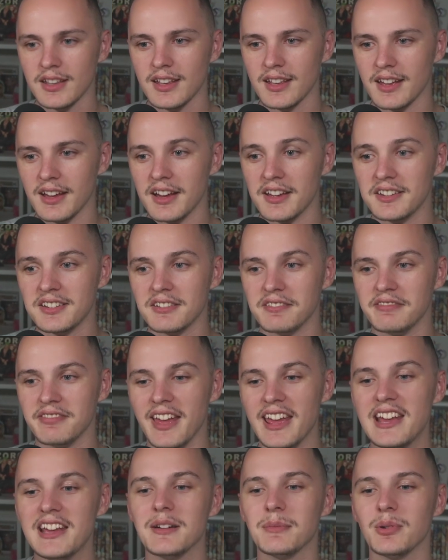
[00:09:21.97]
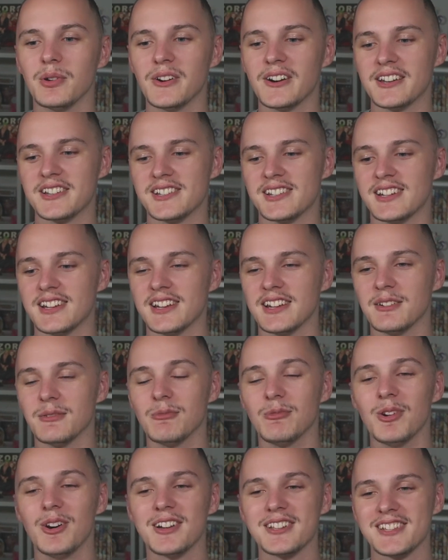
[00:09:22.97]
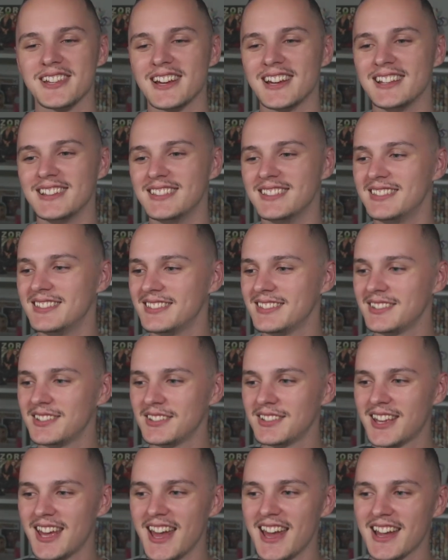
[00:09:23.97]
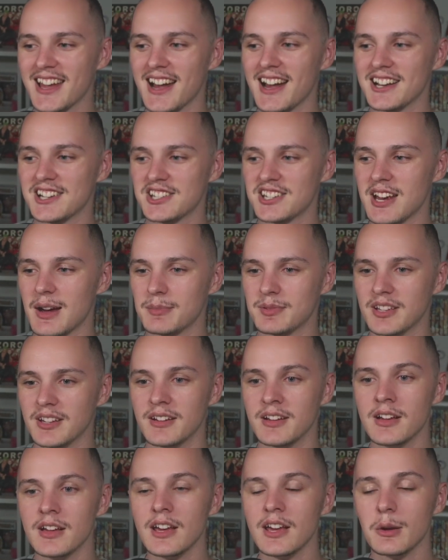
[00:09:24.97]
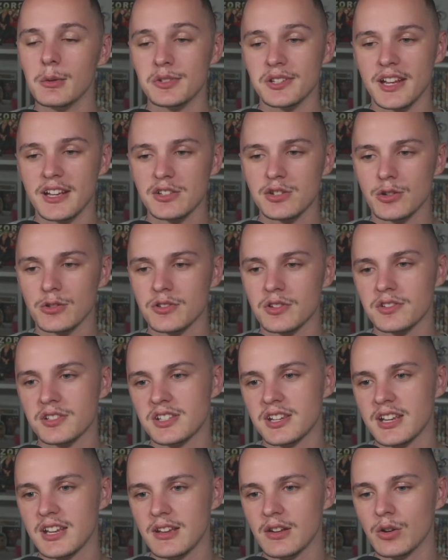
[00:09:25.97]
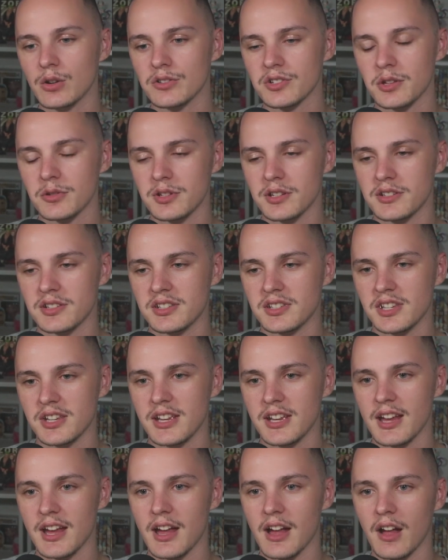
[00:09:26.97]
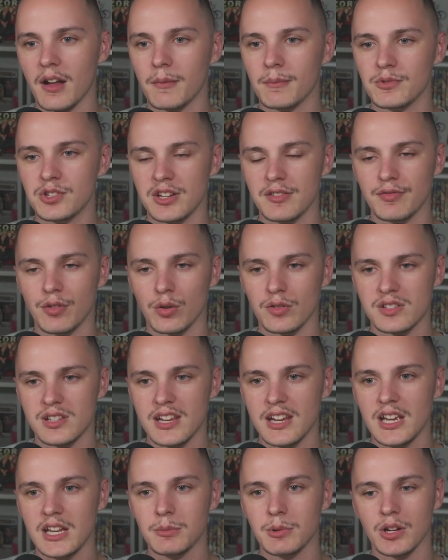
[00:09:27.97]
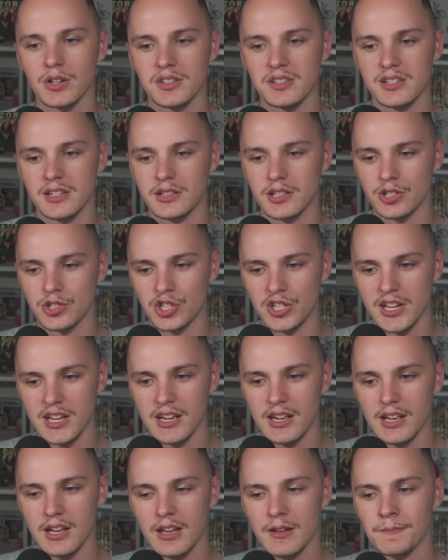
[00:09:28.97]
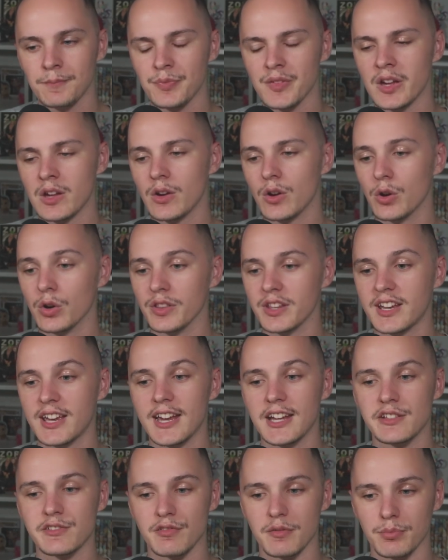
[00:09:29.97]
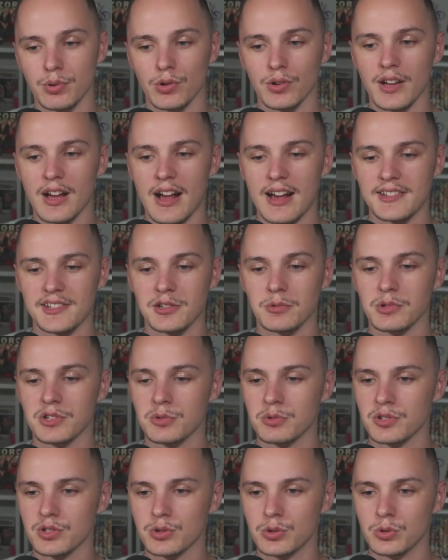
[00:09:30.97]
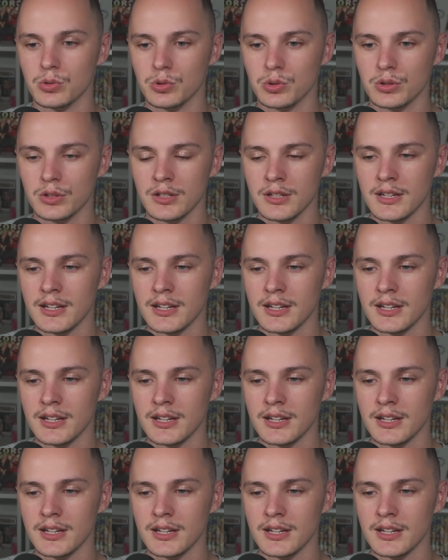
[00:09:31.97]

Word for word: And Vegapunk is here. What a kick-ass chapter. It was nice also to see G14. We got to see Tashigi, all the kids from Punk Hazard, which was cool.